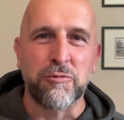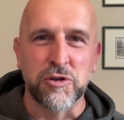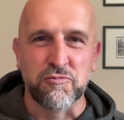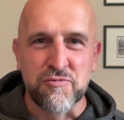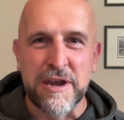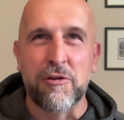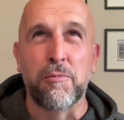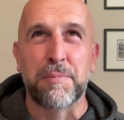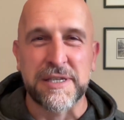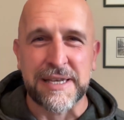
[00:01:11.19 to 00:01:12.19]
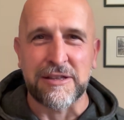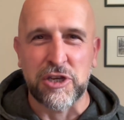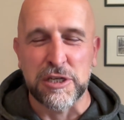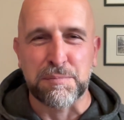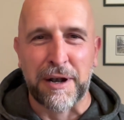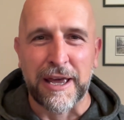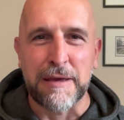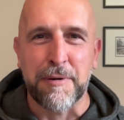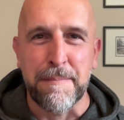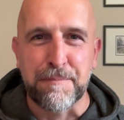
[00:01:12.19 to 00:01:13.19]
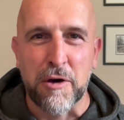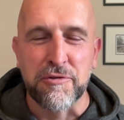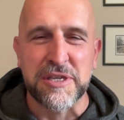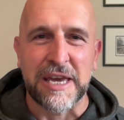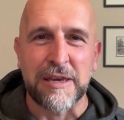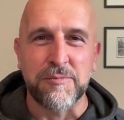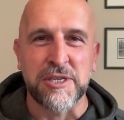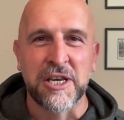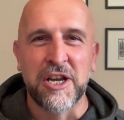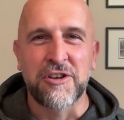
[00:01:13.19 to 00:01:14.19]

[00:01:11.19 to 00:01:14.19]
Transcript: It was real percentage play by both teams,